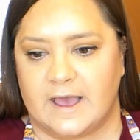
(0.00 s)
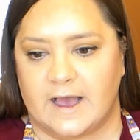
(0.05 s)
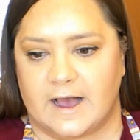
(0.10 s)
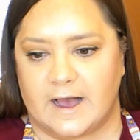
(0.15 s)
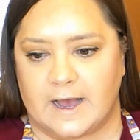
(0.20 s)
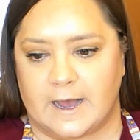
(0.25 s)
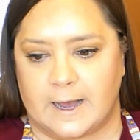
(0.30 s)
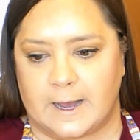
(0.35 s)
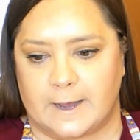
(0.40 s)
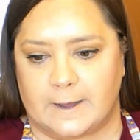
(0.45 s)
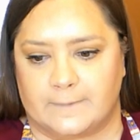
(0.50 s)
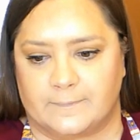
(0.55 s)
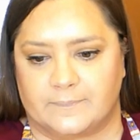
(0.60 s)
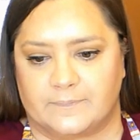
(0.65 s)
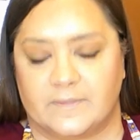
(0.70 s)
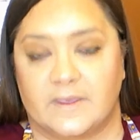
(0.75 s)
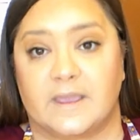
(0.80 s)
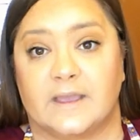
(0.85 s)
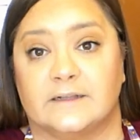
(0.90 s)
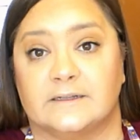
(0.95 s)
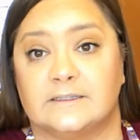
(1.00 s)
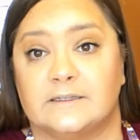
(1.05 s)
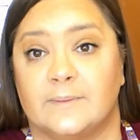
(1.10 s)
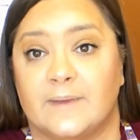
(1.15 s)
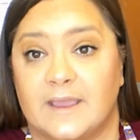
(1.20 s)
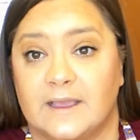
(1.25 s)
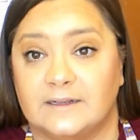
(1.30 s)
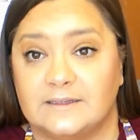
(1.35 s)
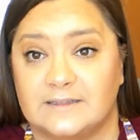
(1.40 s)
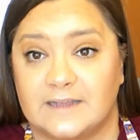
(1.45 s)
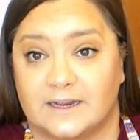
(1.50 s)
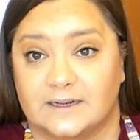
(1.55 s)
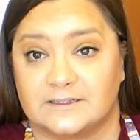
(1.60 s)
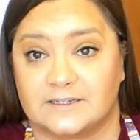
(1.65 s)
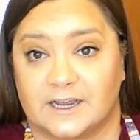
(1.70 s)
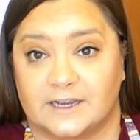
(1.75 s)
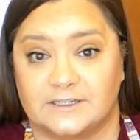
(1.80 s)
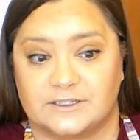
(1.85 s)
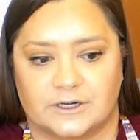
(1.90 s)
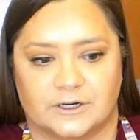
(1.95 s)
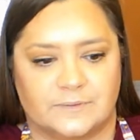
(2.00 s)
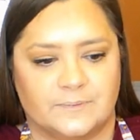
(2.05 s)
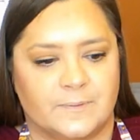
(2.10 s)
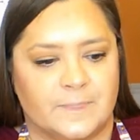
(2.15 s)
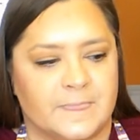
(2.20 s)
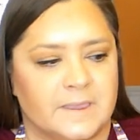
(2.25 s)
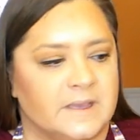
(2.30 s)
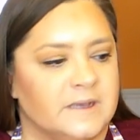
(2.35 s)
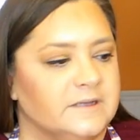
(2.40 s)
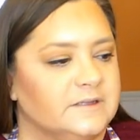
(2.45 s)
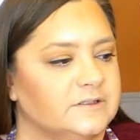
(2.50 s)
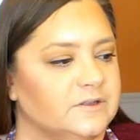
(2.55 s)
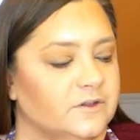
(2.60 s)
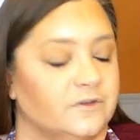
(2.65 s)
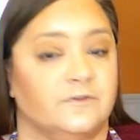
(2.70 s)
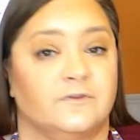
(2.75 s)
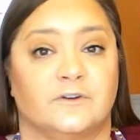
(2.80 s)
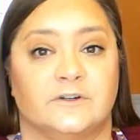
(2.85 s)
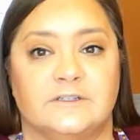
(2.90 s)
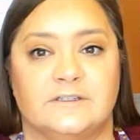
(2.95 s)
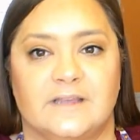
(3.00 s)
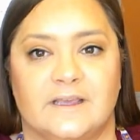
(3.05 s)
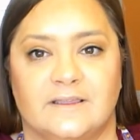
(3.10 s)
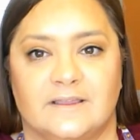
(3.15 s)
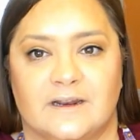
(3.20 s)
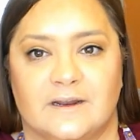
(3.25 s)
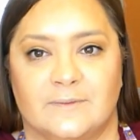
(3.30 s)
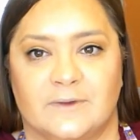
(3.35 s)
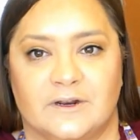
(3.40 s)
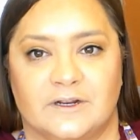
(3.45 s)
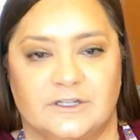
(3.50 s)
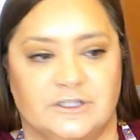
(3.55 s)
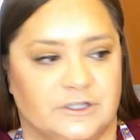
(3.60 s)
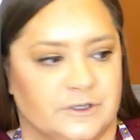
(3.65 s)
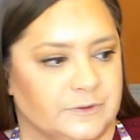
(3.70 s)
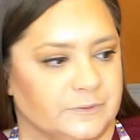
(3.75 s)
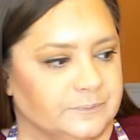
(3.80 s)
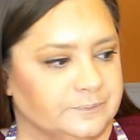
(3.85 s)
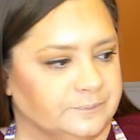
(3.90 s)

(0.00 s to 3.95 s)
and some hand sanitizer. So the first thing that I'm going to do